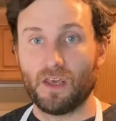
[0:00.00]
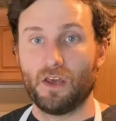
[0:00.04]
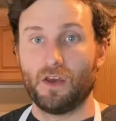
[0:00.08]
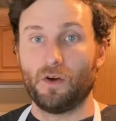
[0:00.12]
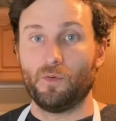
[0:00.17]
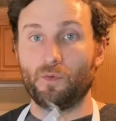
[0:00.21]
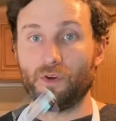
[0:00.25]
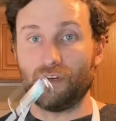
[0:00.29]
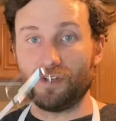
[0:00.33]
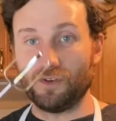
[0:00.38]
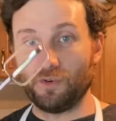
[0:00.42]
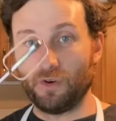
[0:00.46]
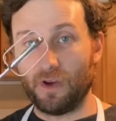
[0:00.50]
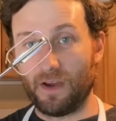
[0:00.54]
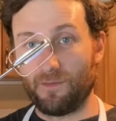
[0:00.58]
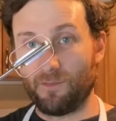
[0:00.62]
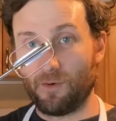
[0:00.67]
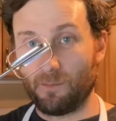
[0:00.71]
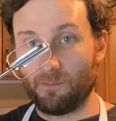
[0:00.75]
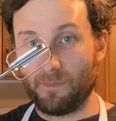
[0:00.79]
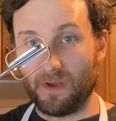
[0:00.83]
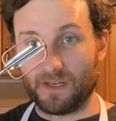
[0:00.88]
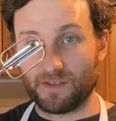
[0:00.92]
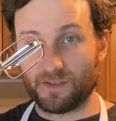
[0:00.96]
we do have
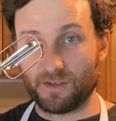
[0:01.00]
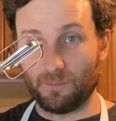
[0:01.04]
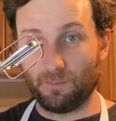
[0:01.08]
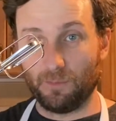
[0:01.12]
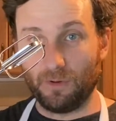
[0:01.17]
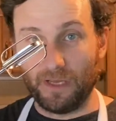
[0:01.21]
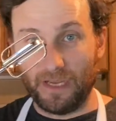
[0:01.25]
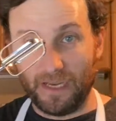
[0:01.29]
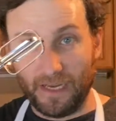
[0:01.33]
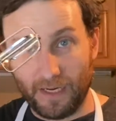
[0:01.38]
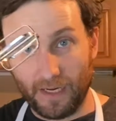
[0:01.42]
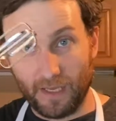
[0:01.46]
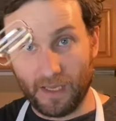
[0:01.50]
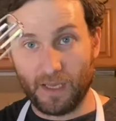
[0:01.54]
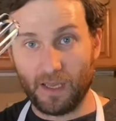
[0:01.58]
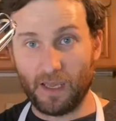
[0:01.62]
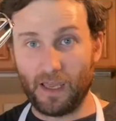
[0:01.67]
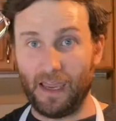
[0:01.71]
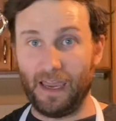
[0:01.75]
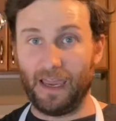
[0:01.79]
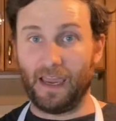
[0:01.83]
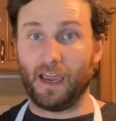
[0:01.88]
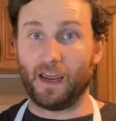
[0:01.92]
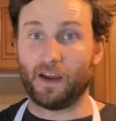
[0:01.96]
our mixer blade
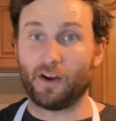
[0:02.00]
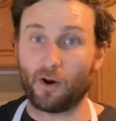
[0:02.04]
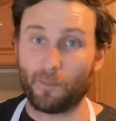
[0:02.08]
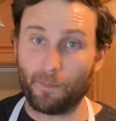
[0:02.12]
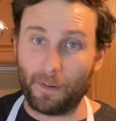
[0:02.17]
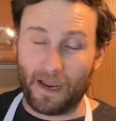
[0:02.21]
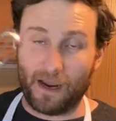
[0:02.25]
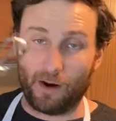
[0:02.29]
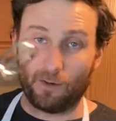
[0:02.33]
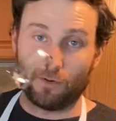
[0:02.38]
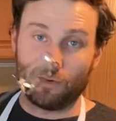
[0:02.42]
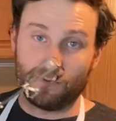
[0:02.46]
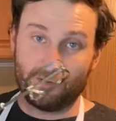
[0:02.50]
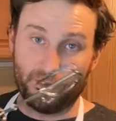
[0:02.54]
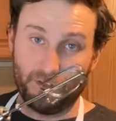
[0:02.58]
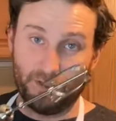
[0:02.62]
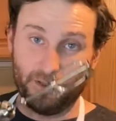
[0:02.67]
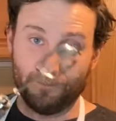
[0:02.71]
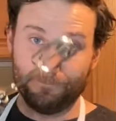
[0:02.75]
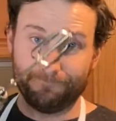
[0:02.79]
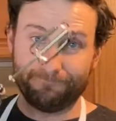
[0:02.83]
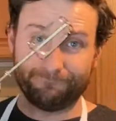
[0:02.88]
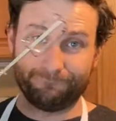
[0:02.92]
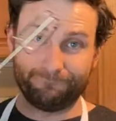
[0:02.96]
and our power
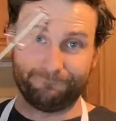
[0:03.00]
drill.